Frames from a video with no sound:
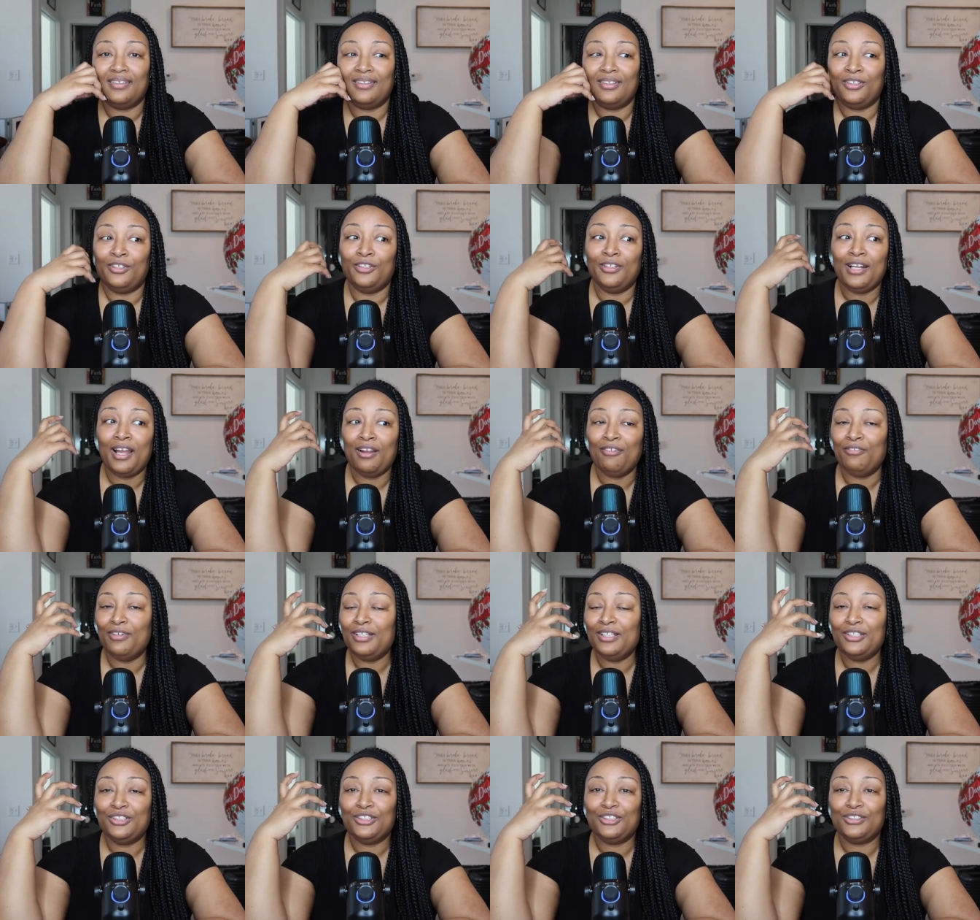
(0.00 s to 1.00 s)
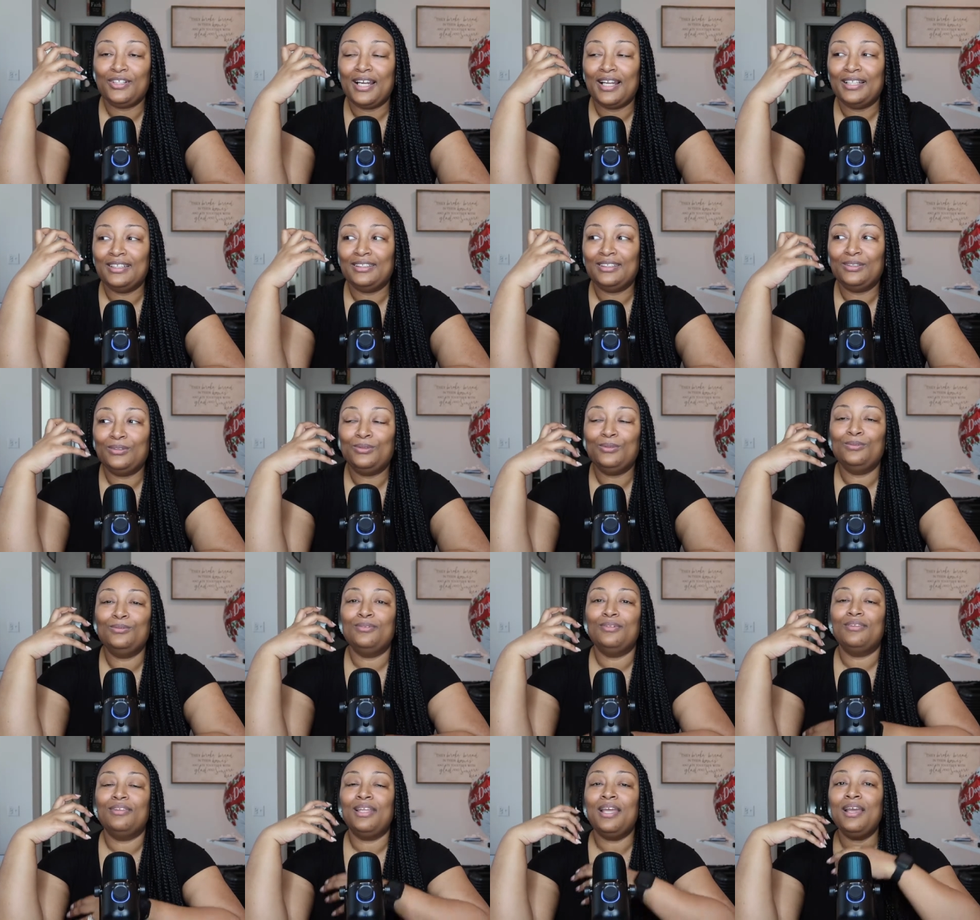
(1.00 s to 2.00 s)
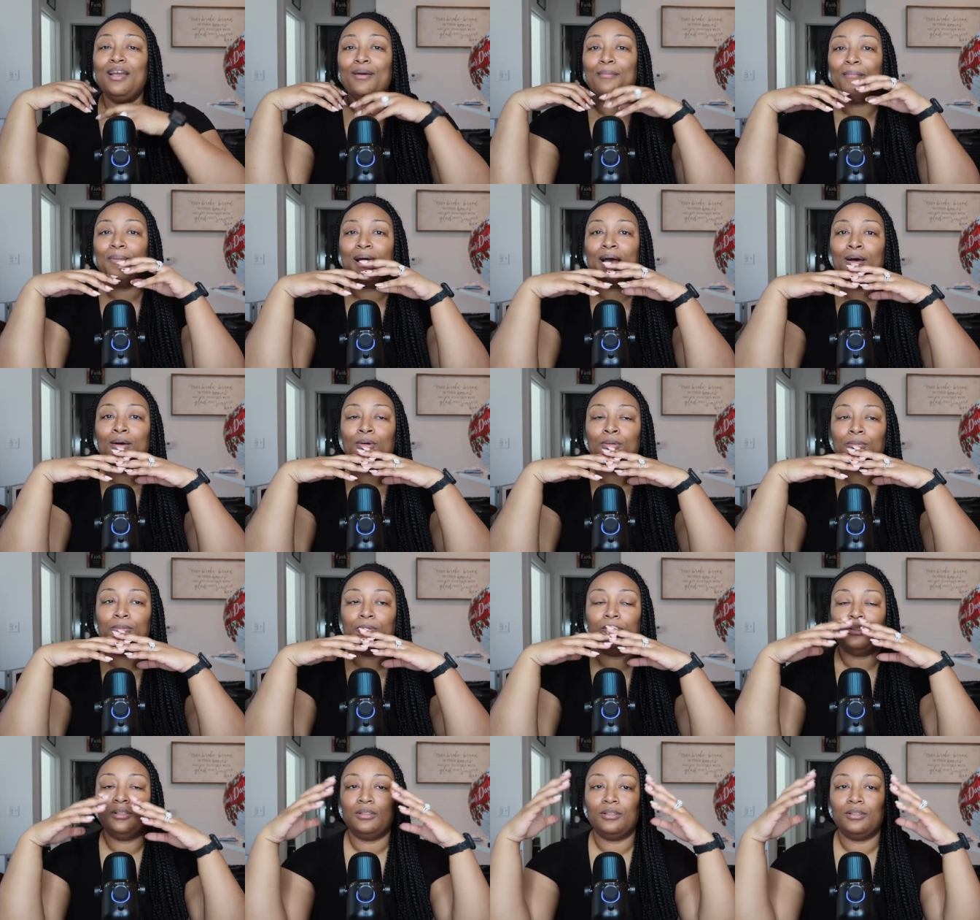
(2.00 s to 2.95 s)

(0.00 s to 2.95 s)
you're not really trying to think about